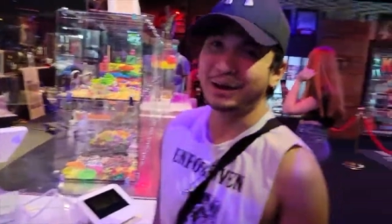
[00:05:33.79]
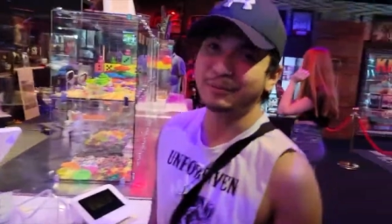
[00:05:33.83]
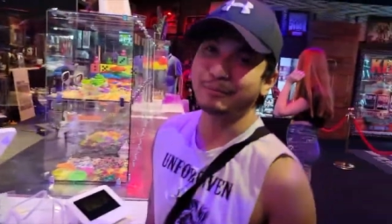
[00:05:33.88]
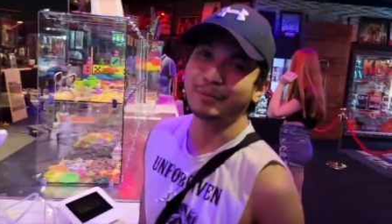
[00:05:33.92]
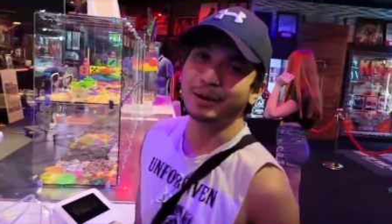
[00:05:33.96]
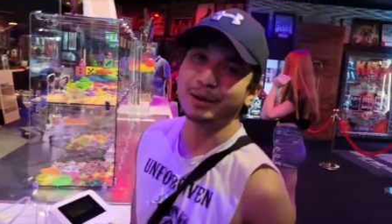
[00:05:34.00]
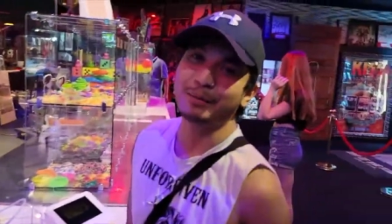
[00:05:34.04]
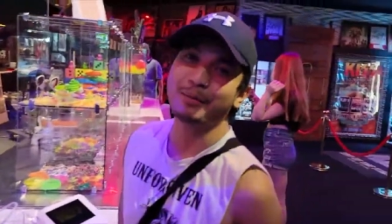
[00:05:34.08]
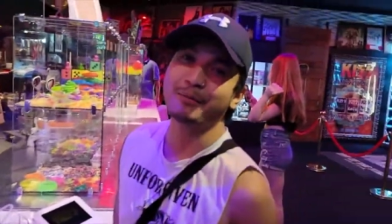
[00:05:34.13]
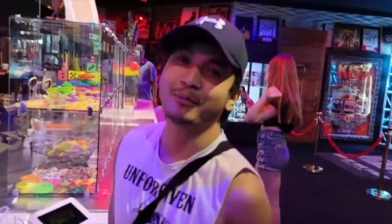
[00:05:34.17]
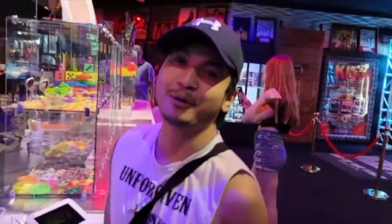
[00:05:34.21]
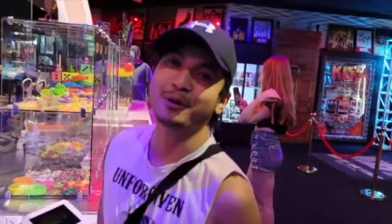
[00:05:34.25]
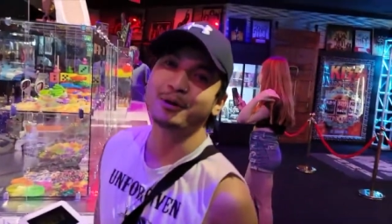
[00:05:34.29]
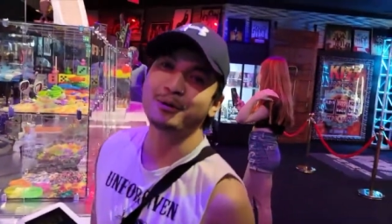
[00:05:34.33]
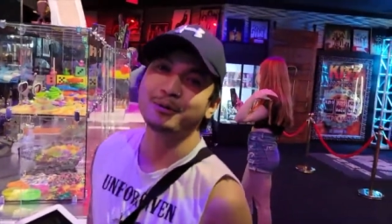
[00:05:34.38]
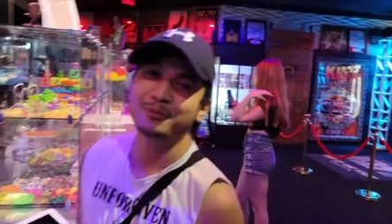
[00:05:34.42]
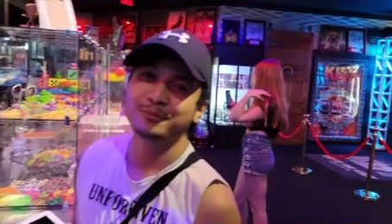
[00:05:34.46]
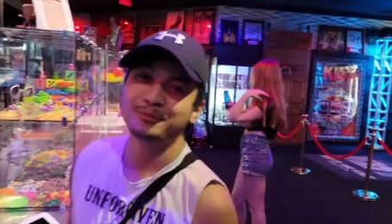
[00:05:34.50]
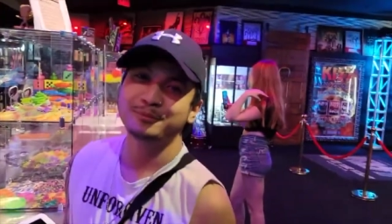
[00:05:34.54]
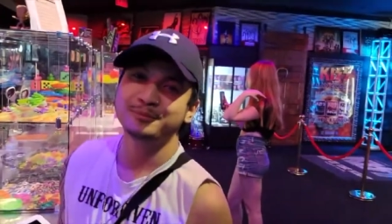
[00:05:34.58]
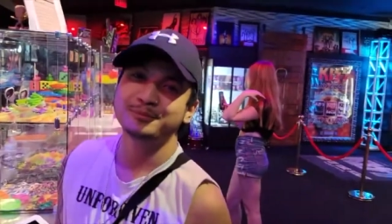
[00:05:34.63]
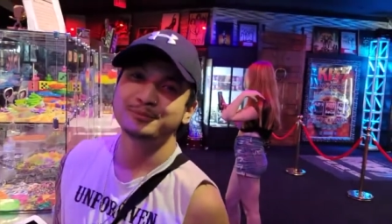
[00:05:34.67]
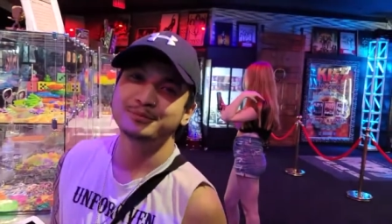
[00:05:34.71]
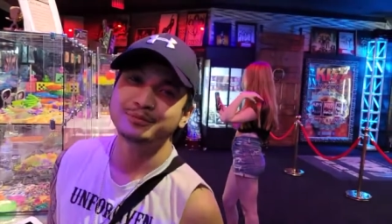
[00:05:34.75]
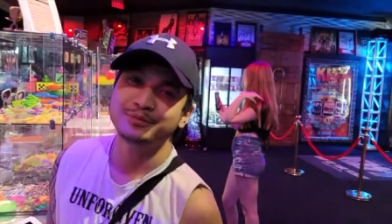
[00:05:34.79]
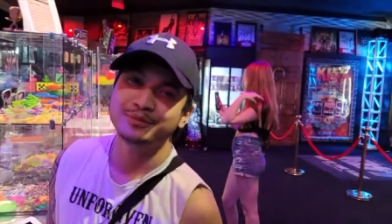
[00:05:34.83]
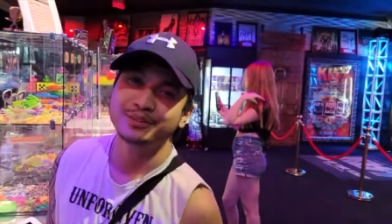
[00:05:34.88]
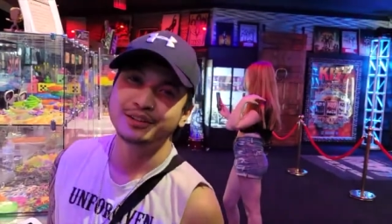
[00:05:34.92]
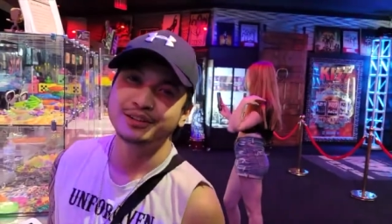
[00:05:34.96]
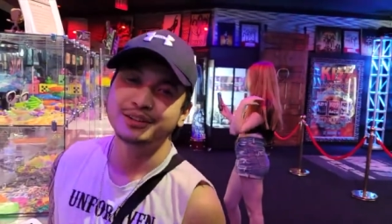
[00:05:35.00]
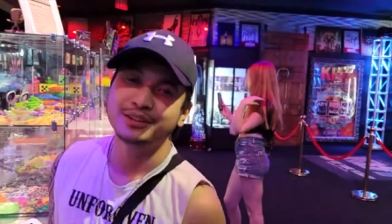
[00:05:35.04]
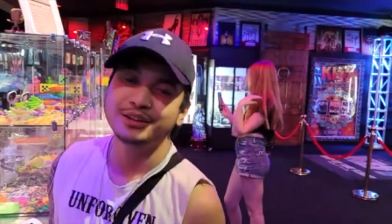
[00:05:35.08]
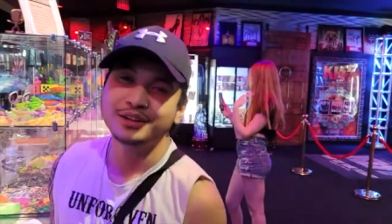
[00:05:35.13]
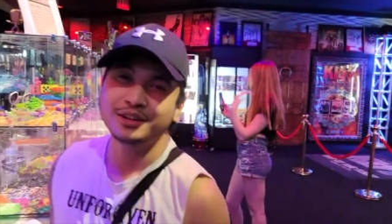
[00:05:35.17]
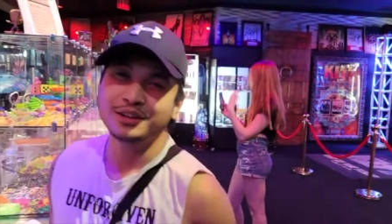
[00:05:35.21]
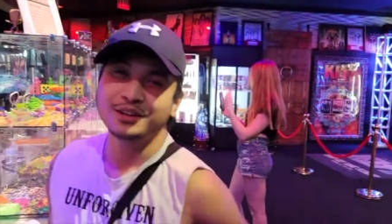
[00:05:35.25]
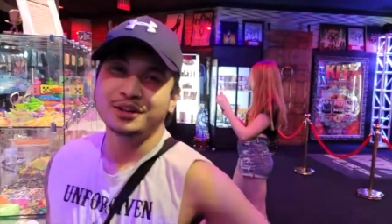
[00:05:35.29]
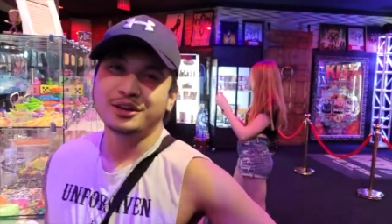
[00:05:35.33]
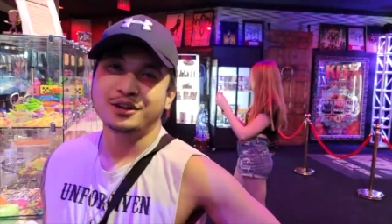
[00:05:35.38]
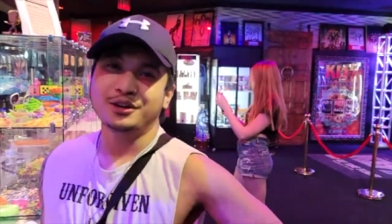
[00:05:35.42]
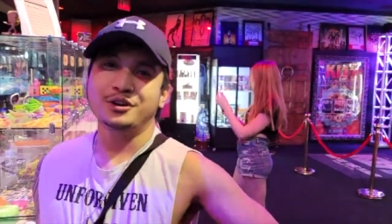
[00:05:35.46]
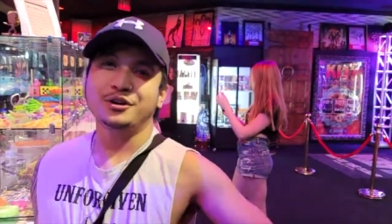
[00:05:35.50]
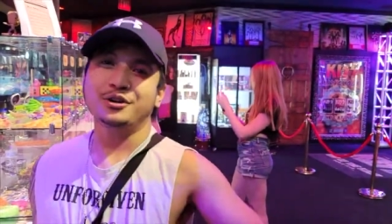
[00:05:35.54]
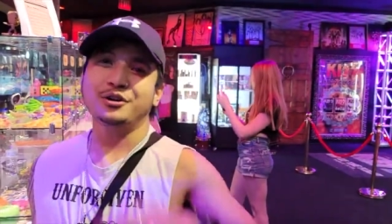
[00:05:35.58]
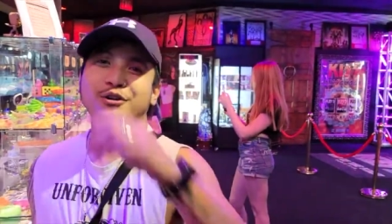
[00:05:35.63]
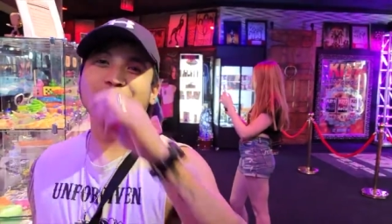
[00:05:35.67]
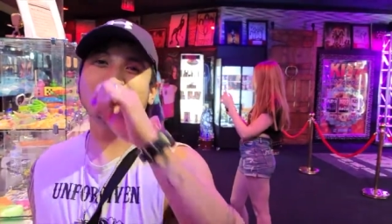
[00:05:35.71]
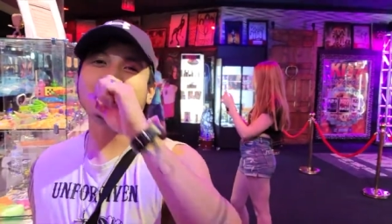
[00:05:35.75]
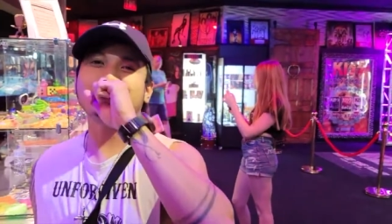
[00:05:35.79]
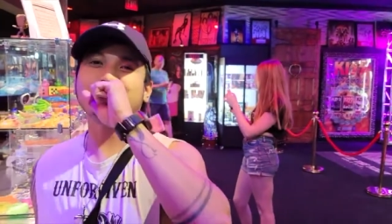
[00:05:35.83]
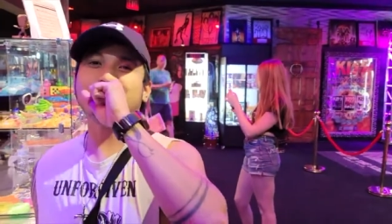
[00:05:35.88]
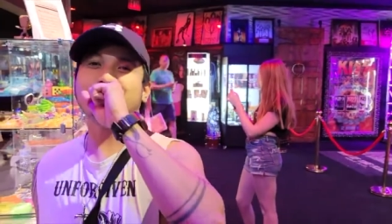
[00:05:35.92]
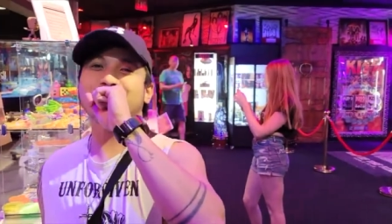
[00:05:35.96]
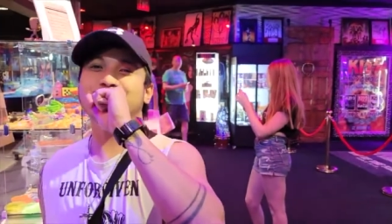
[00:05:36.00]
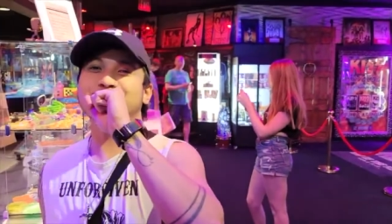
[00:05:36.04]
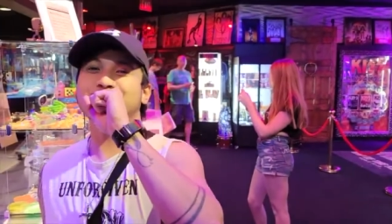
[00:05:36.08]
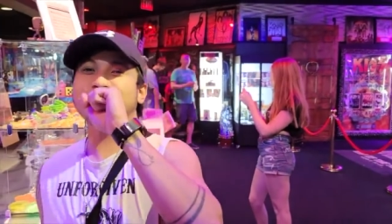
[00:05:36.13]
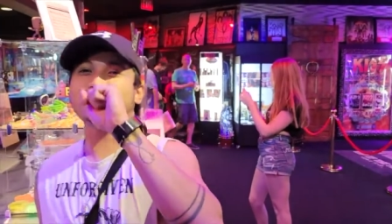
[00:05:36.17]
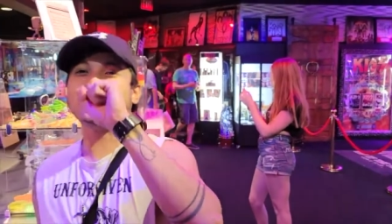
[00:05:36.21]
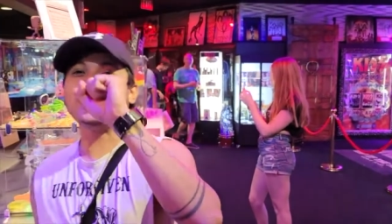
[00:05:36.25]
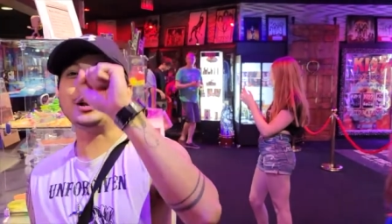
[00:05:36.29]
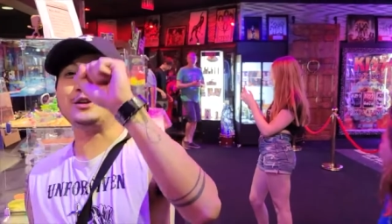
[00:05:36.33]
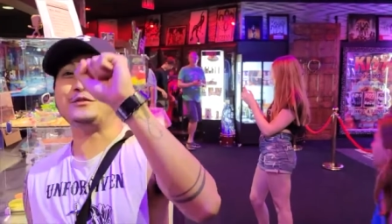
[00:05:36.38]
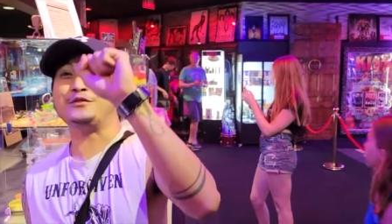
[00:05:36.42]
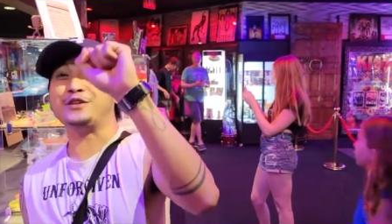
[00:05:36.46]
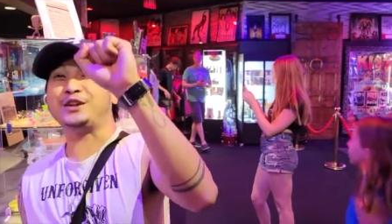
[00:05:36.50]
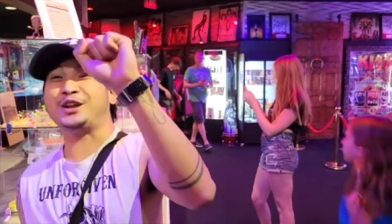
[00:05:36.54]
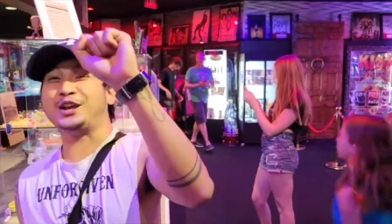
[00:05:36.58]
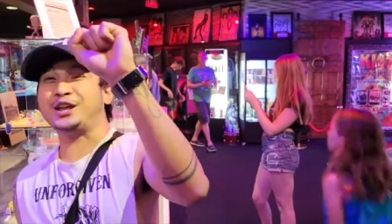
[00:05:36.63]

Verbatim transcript: Unbelievable. And there's there's a cute girl on the